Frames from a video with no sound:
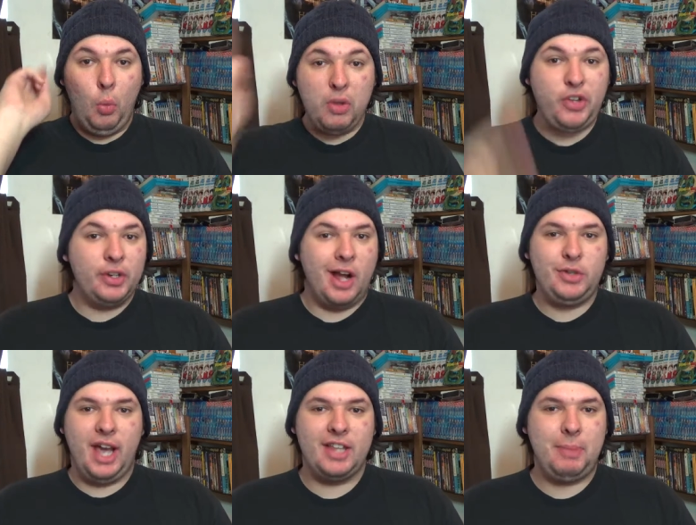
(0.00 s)
What's going on,
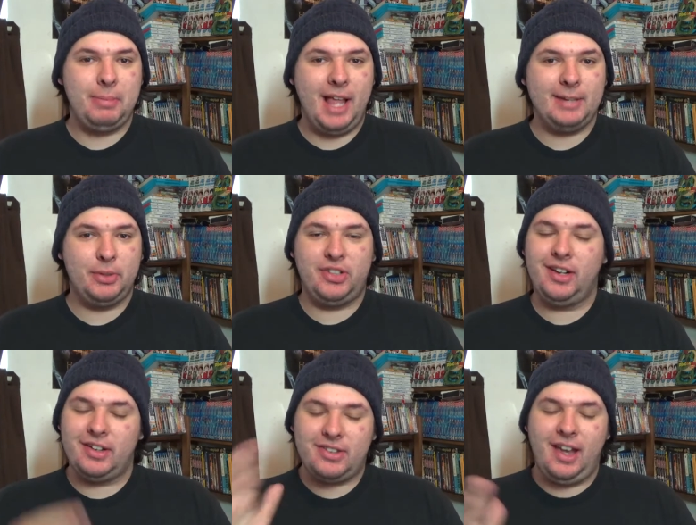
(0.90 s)
you guys? Petplatypus
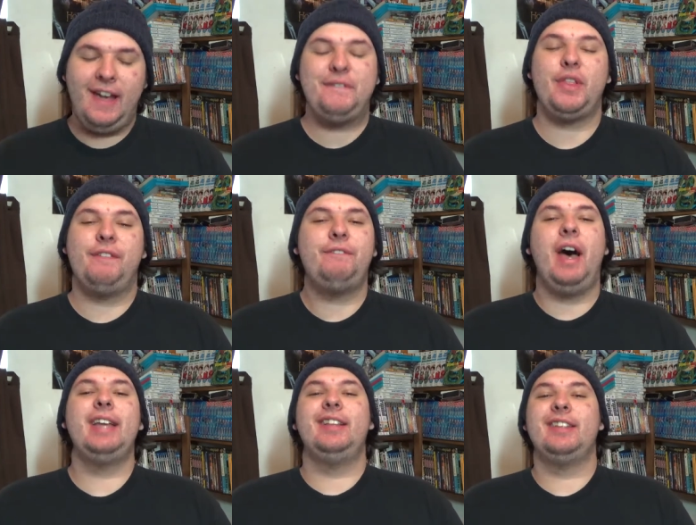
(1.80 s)
here, and it's time for the
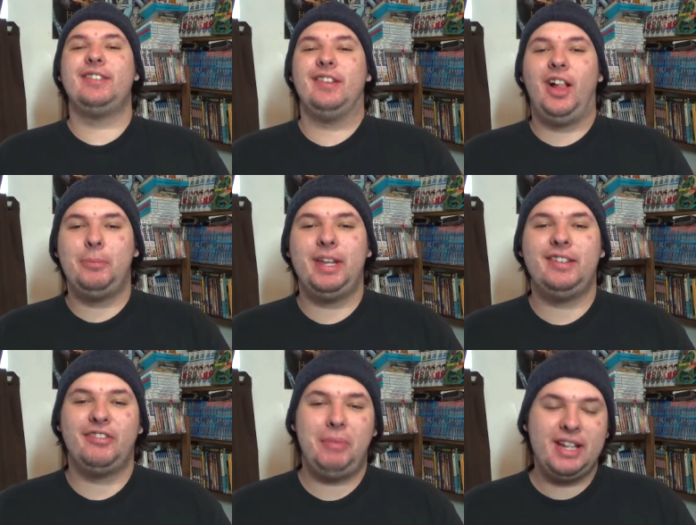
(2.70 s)
final
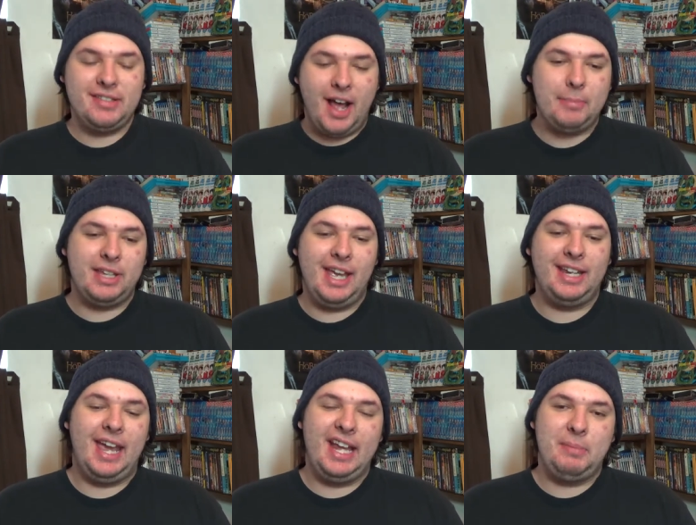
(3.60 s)
installment of my top
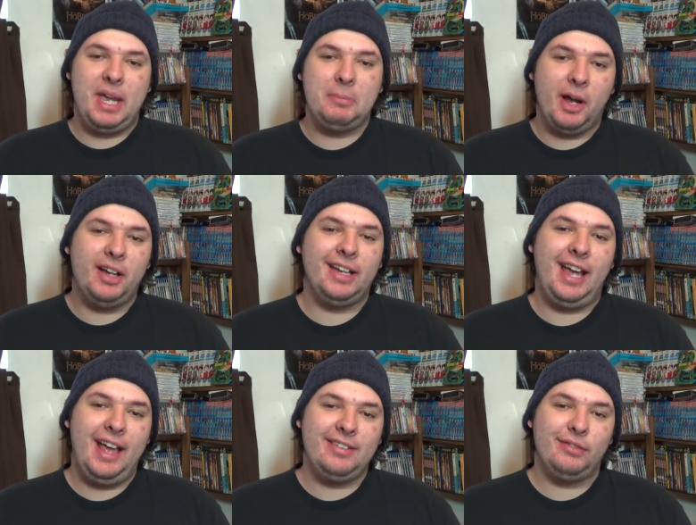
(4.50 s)
10 anime and
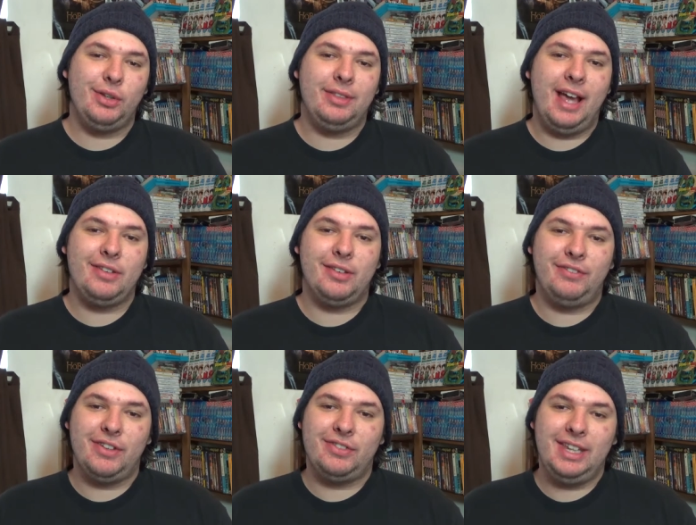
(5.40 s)
manga as of
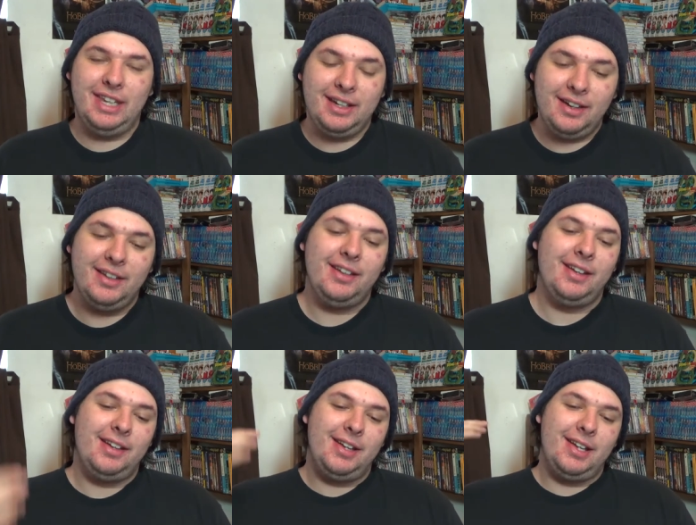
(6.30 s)
2015.
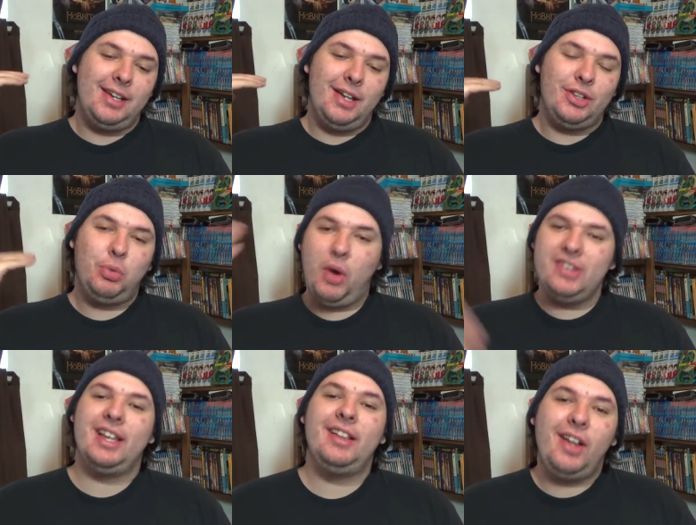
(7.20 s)

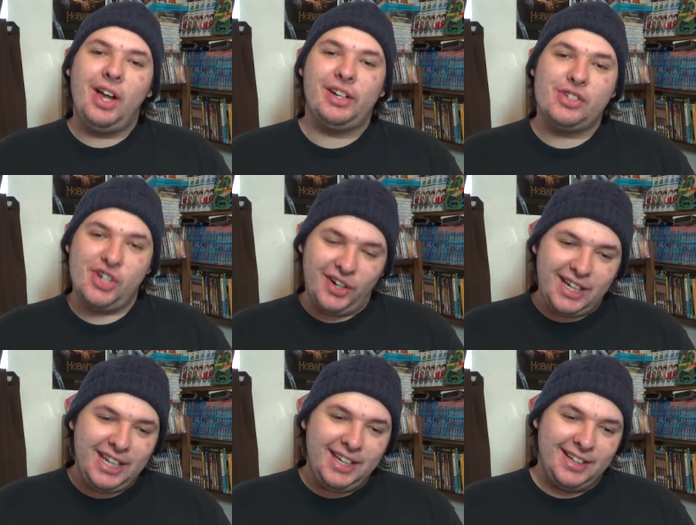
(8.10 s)
Twas a long
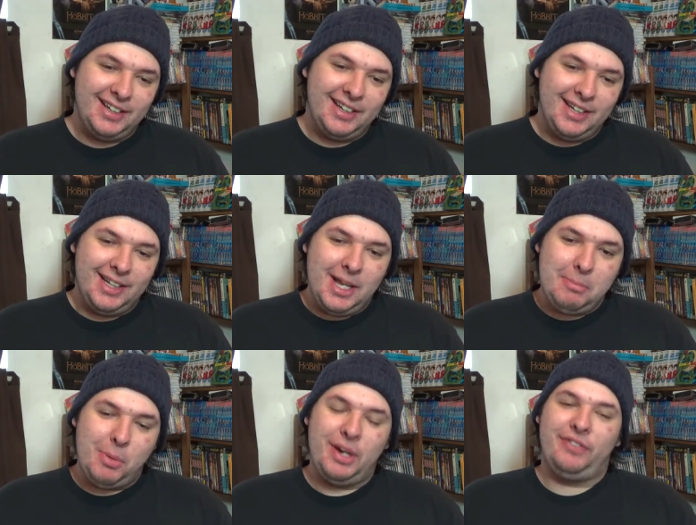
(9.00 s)
journey,
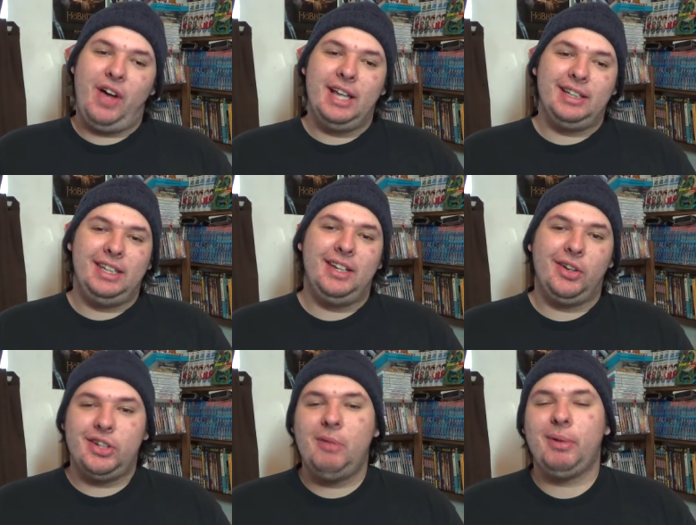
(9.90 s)
but we are finally
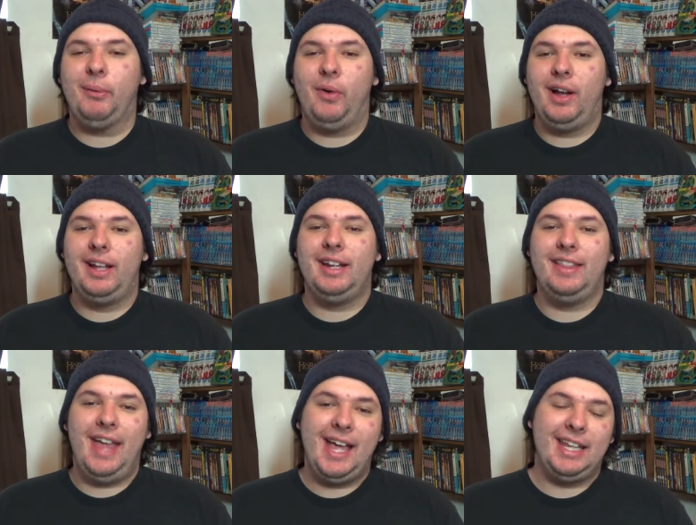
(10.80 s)
here, number one,
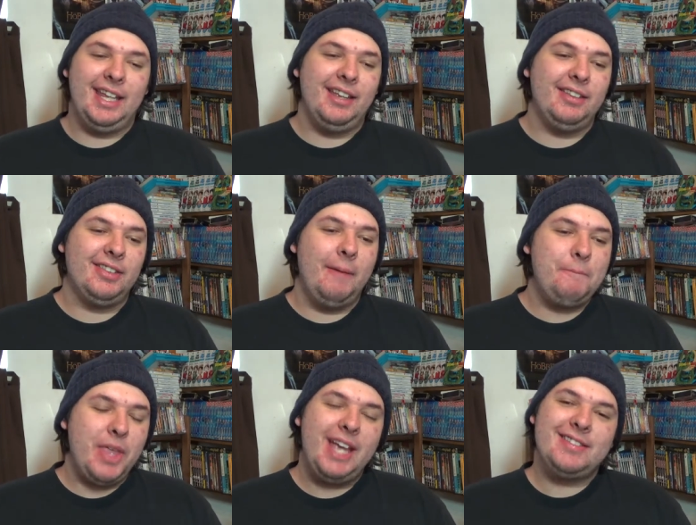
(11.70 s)
and that is
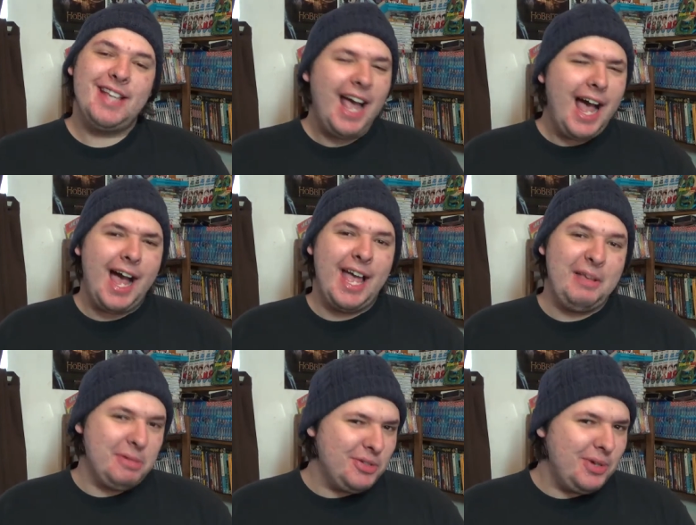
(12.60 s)
a
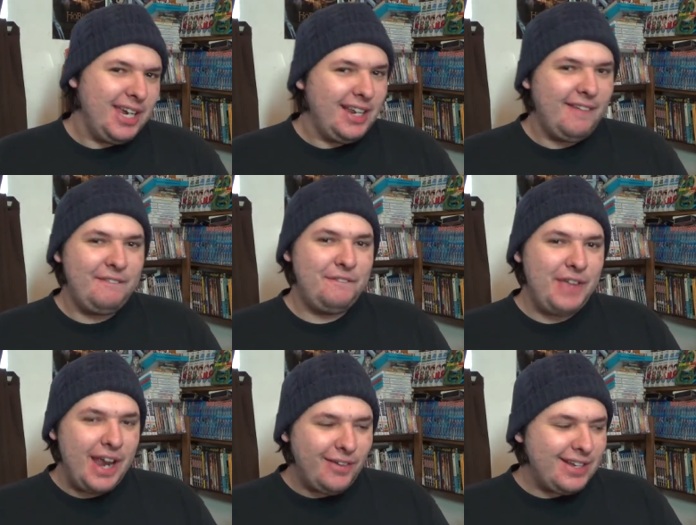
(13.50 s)
tie between
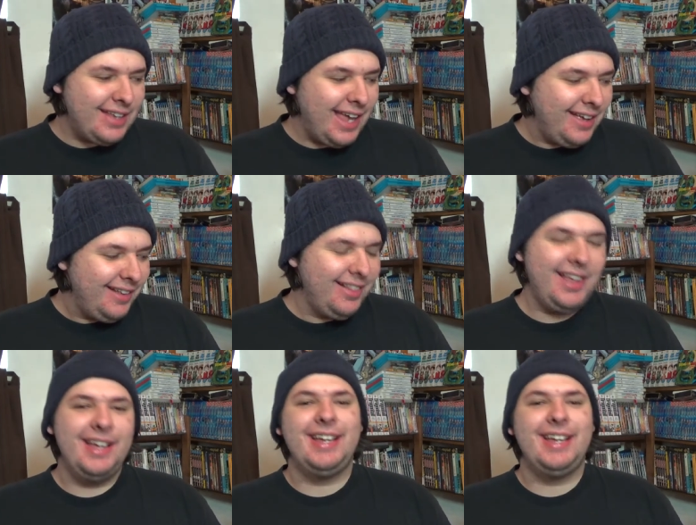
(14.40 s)
Fairy Tail